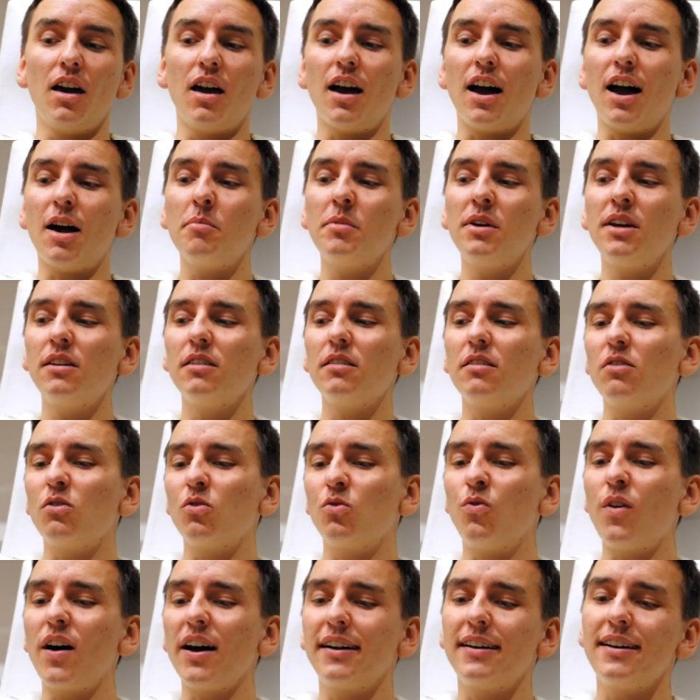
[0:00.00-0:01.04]
I mean,
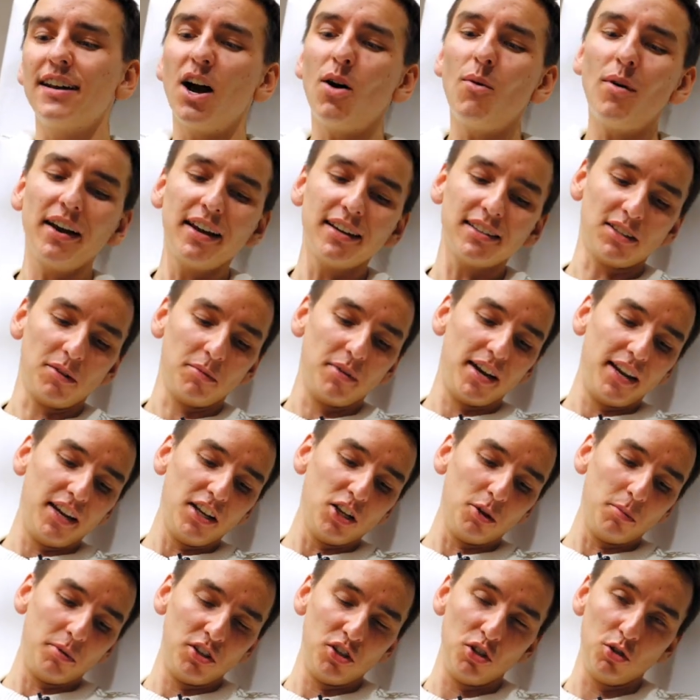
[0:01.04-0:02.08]
right now I guess I'm getting
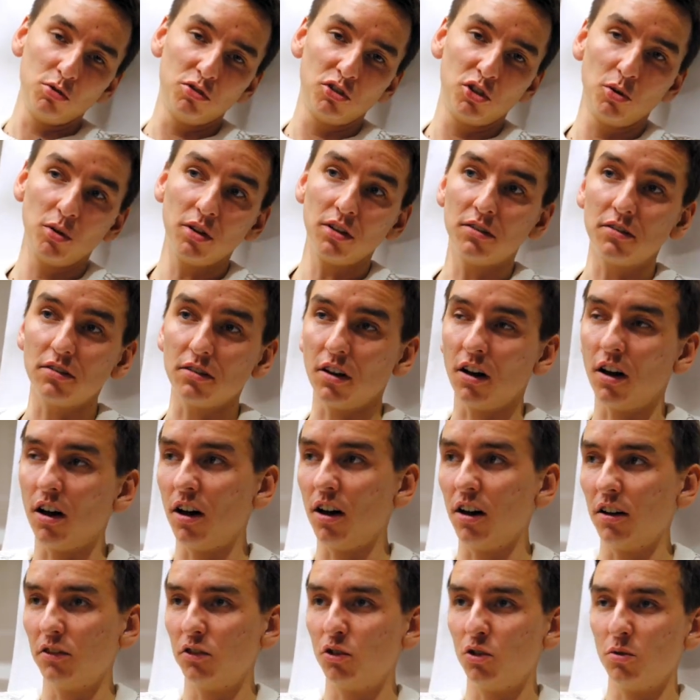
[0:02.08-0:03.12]
a little bit used to it
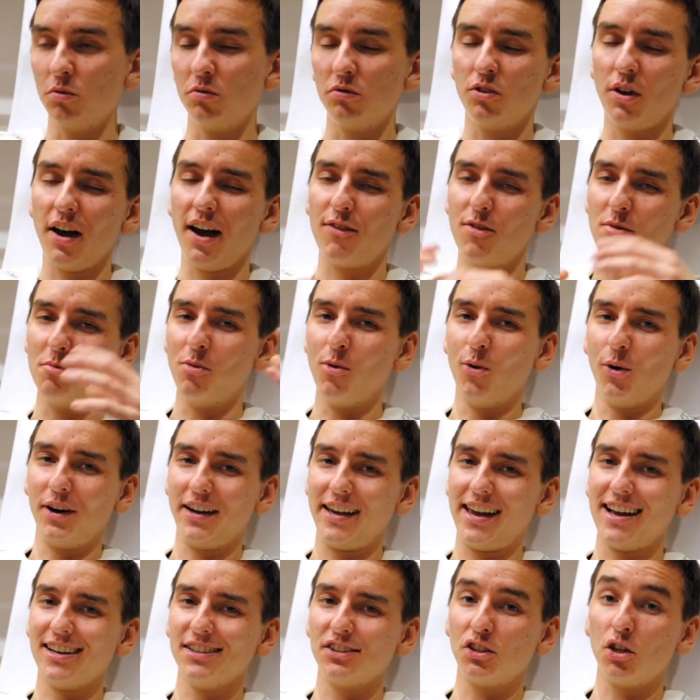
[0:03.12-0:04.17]
uh, to to have a
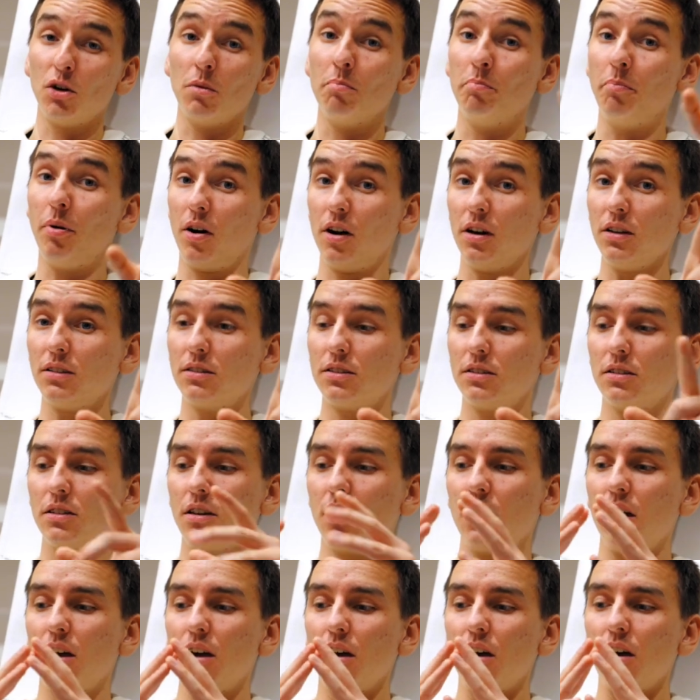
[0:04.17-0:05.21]
boring answer, but
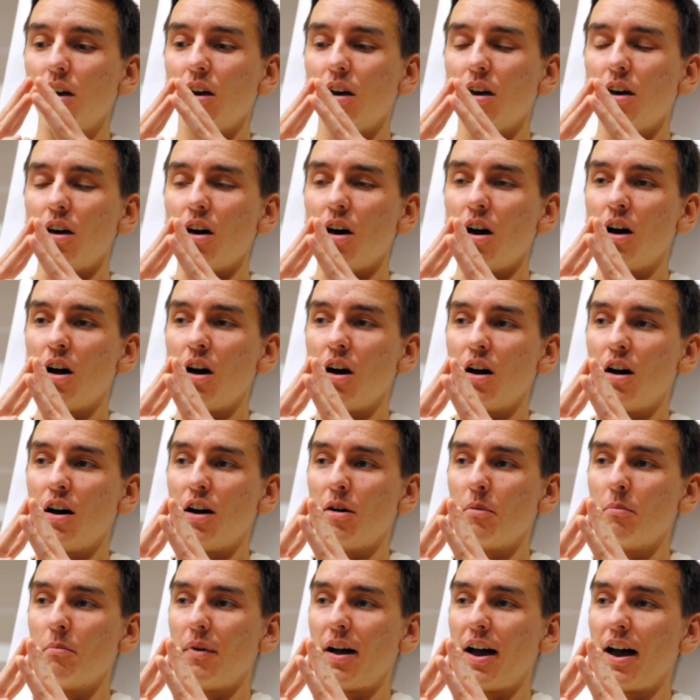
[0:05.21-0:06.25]

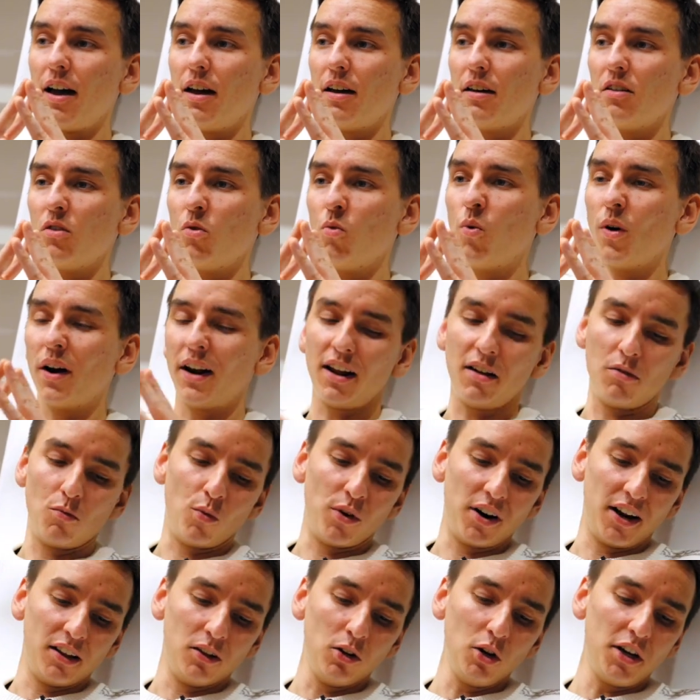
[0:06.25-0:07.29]
um, when I
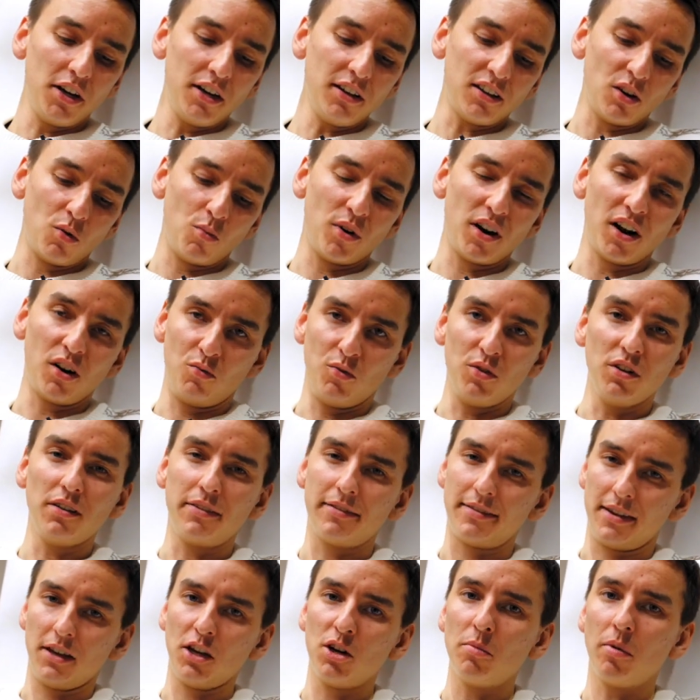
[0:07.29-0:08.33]
when I look at it and when I really
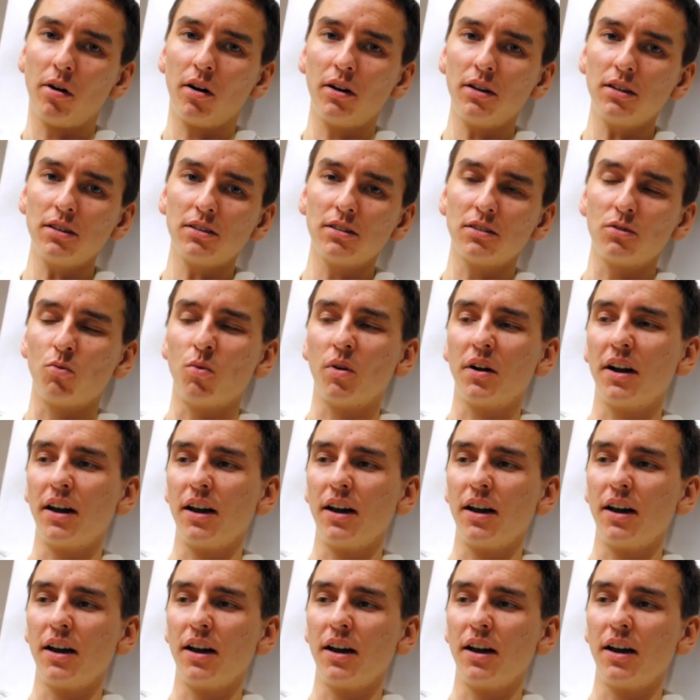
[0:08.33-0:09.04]
think about it, when